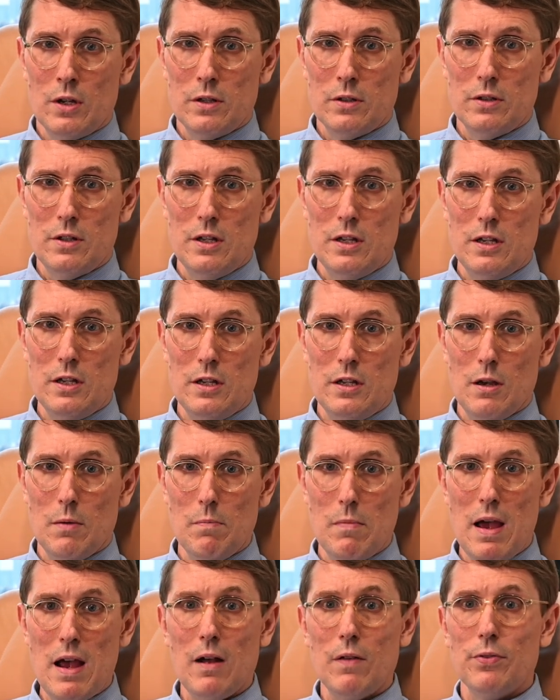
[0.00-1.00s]
the
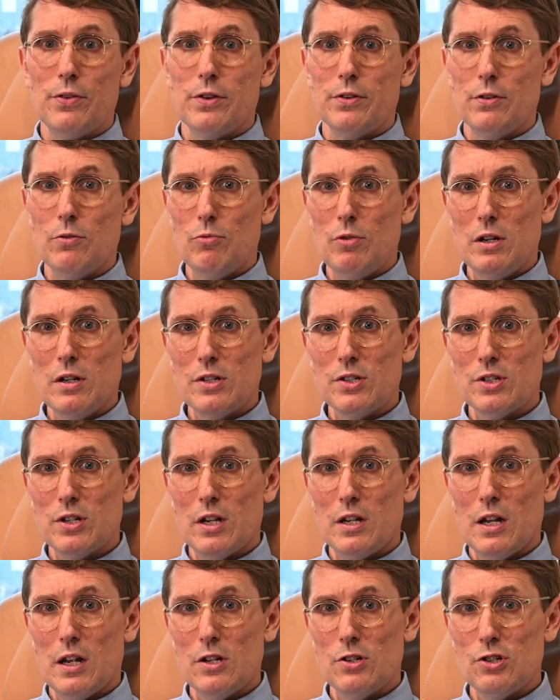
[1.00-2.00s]
amount that the real
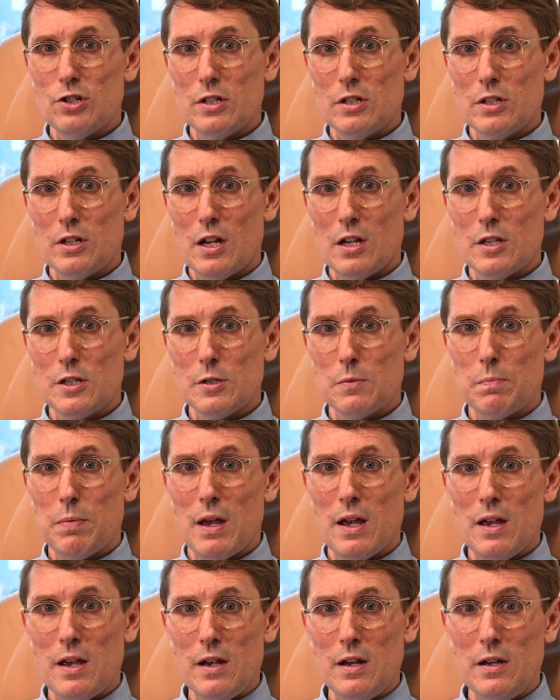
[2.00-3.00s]
estate agent gets
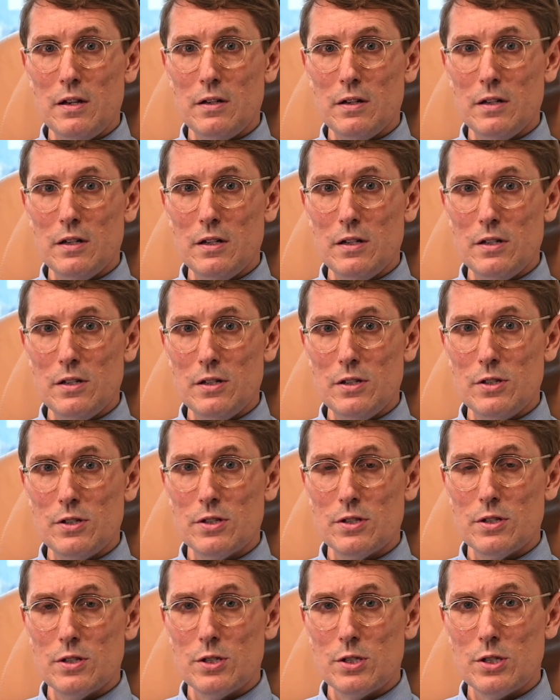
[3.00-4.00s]
paid
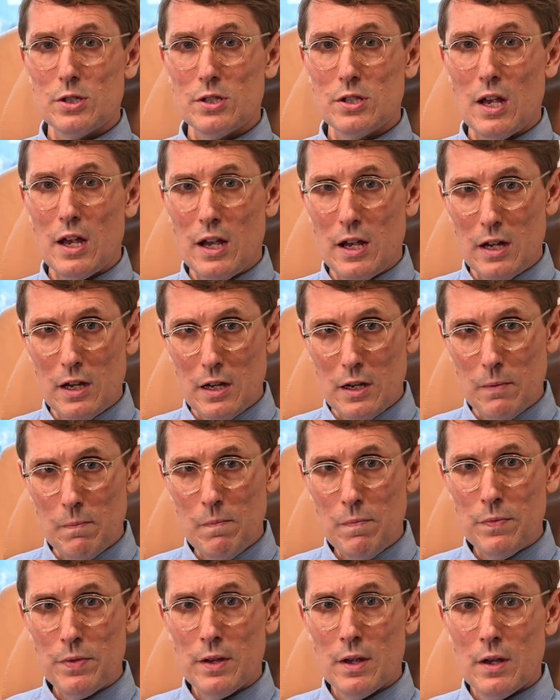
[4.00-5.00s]
is the
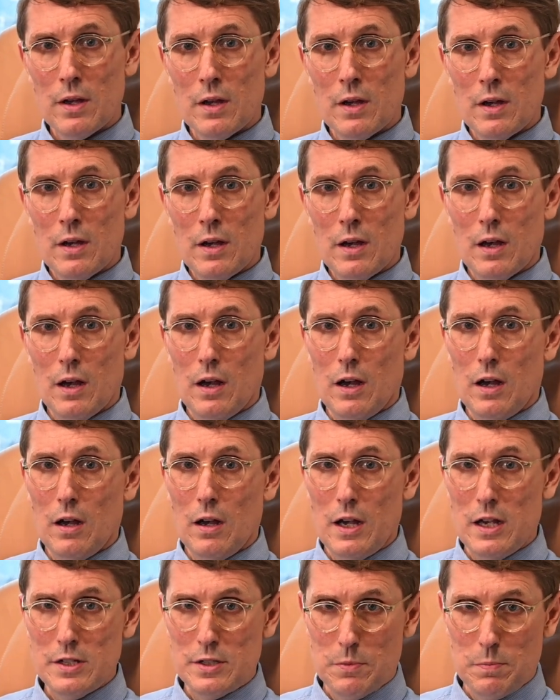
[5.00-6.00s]
same uh,
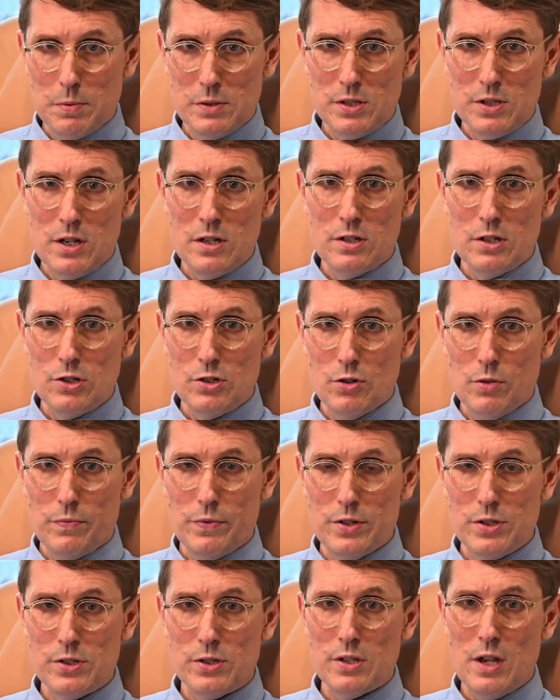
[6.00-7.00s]
as a percentage of
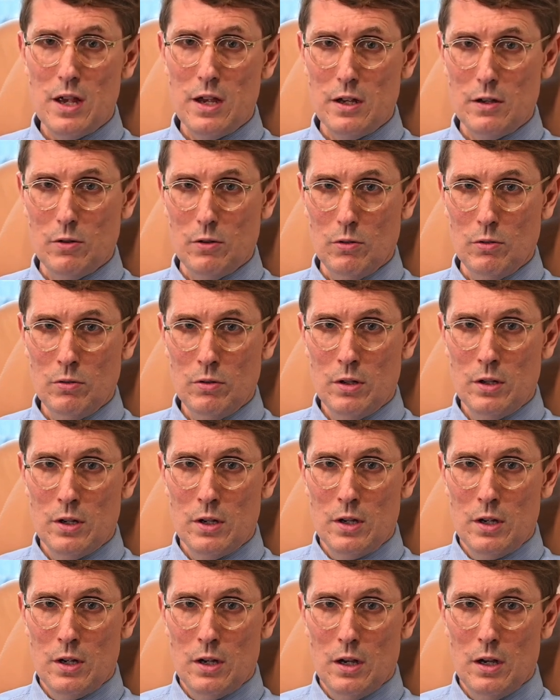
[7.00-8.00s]
the sale,
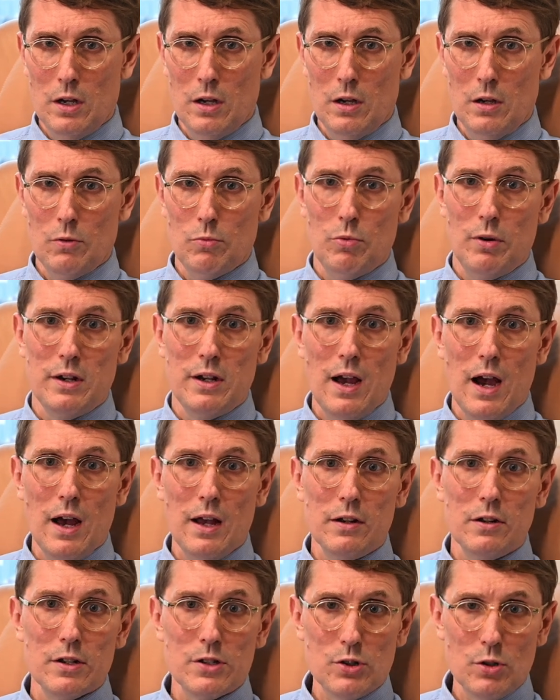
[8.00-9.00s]
uh,
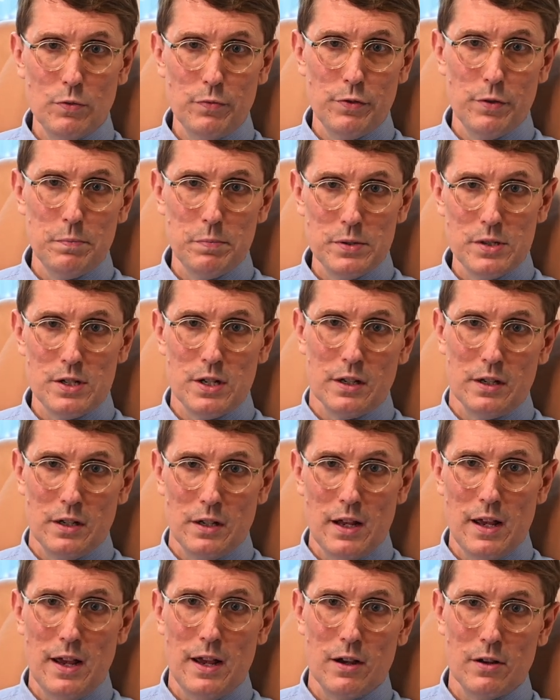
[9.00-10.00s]
regardless of the
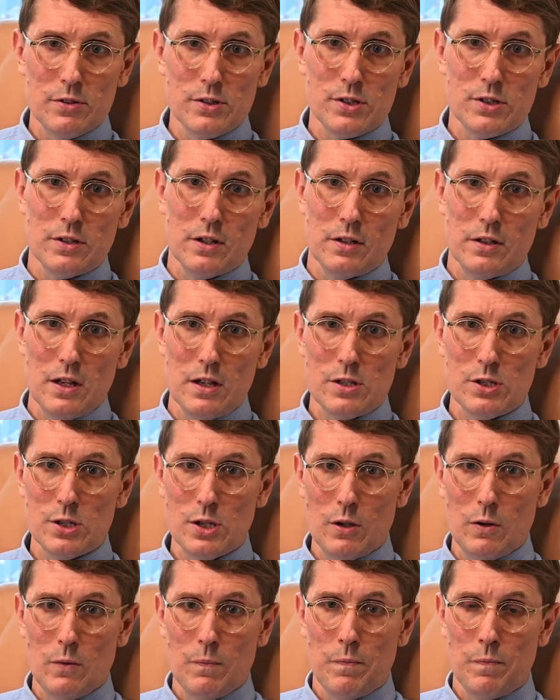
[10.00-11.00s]
particular house that they
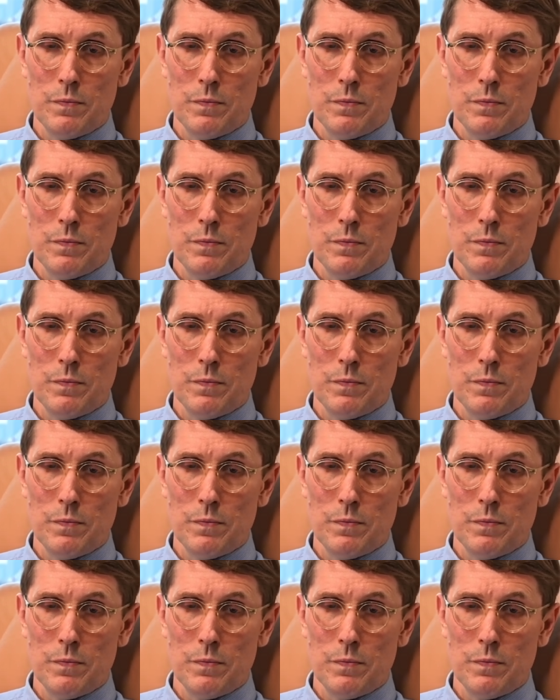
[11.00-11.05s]
sell.